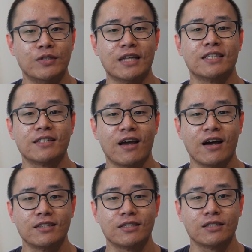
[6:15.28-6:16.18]
That's it
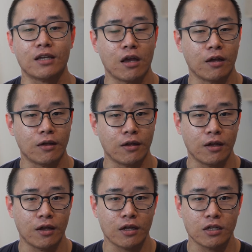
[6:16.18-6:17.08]
guys.
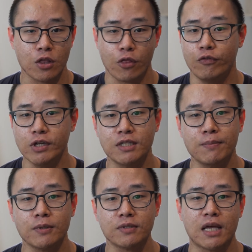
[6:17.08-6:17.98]
Three
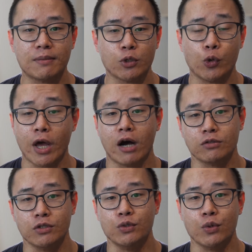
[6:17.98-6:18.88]
simple steps on how
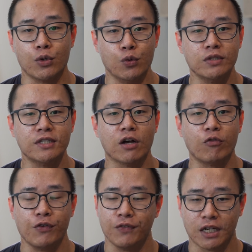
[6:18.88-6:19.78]
to do a good
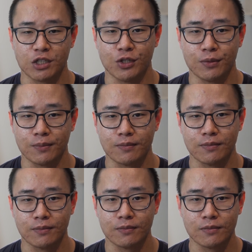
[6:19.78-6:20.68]
self-reflection.
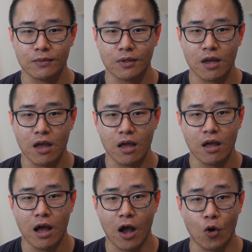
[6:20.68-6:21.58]

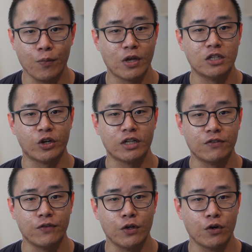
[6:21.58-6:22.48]
I hope you enjoyed
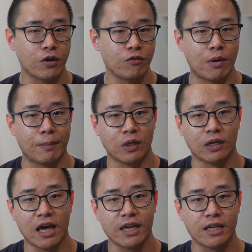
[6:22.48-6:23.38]
this video, remember to
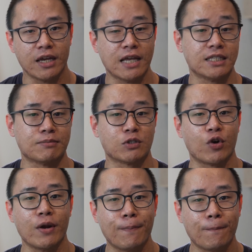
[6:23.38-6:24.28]
like and
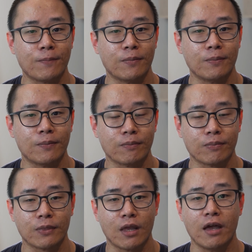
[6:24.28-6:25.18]
subscribe
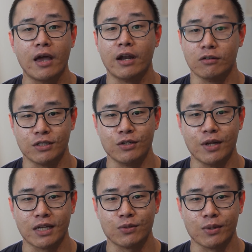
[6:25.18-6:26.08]
and I'll see you
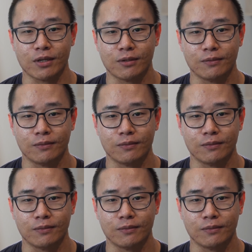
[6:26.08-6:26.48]
next week.